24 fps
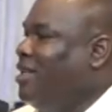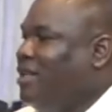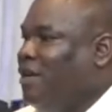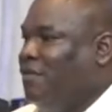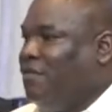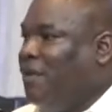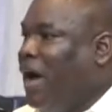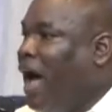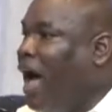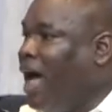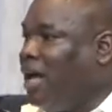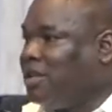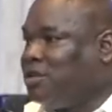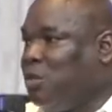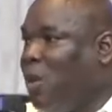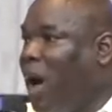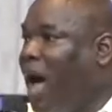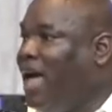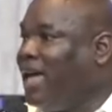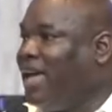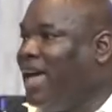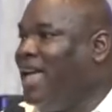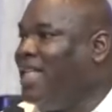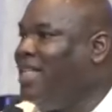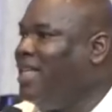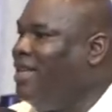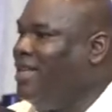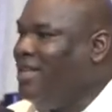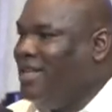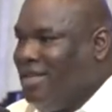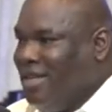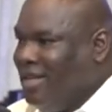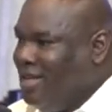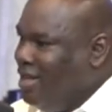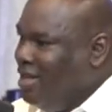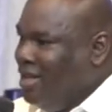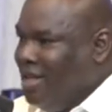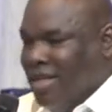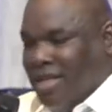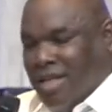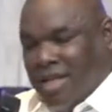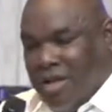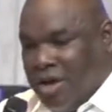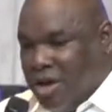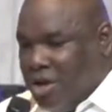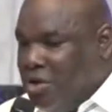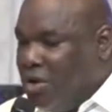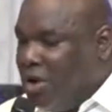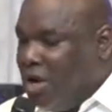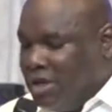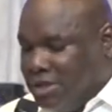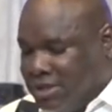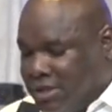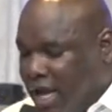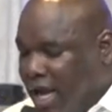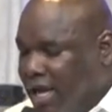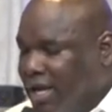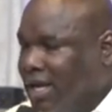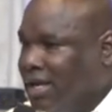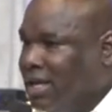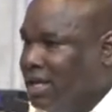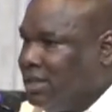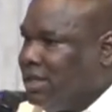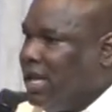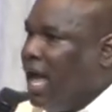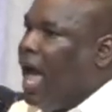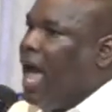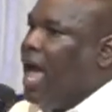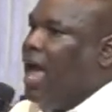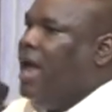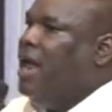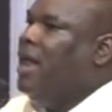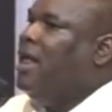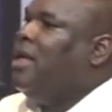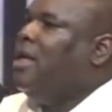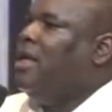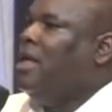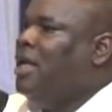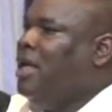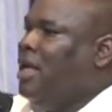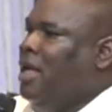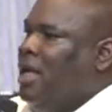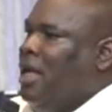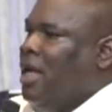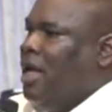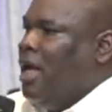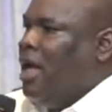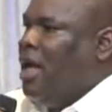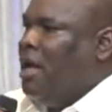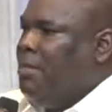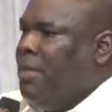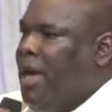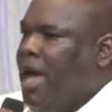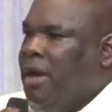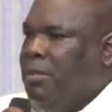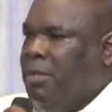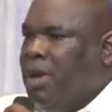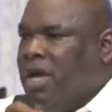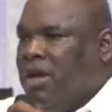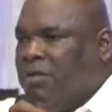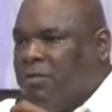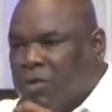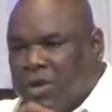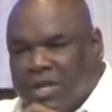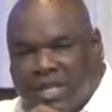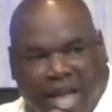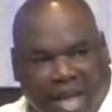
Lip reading: the fast wagon? Are you going to say to this eye? And maybe if